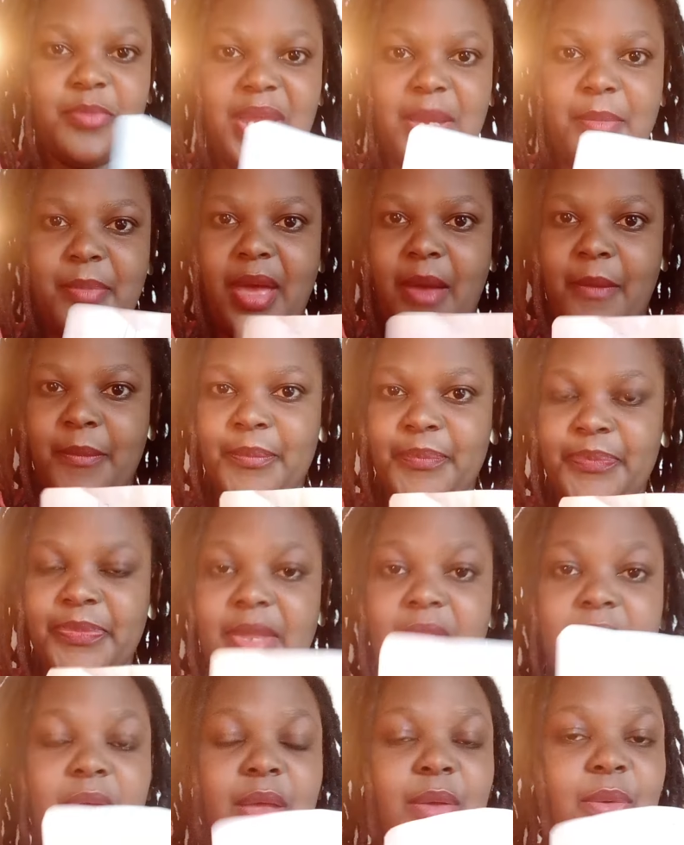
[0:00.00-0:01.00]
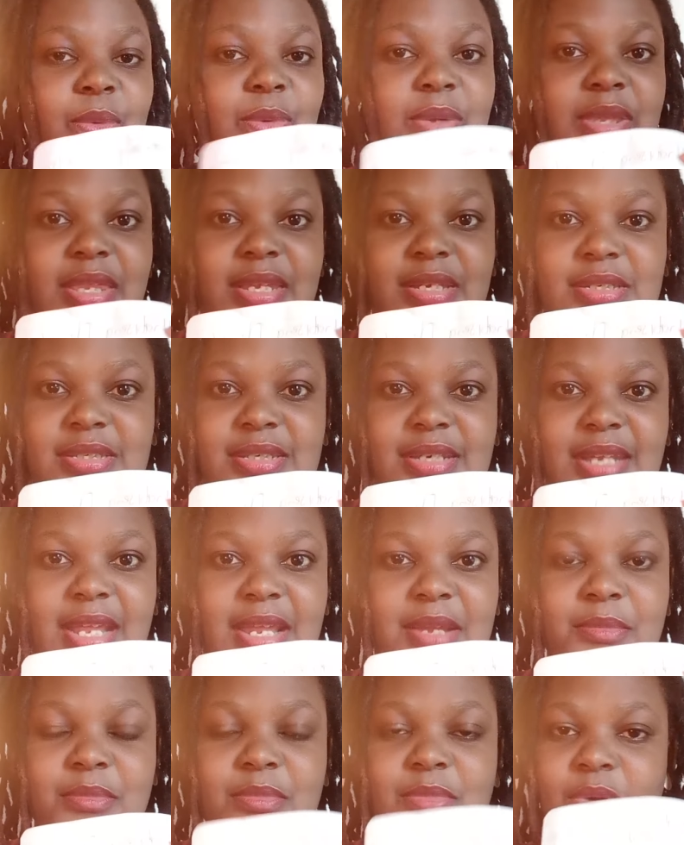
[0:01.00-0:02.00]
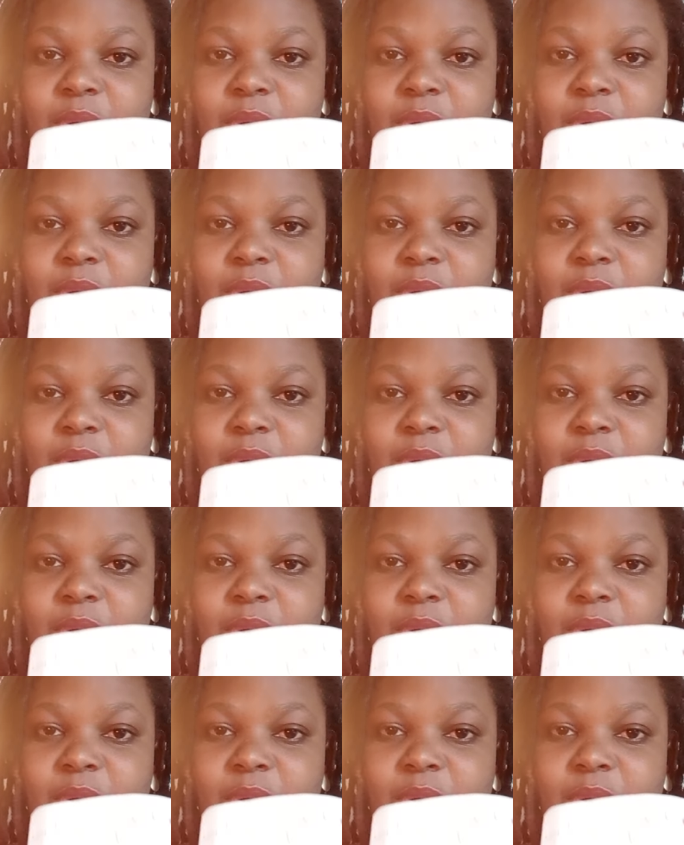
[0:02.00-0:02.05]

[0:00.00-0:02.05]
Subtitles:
paper with his name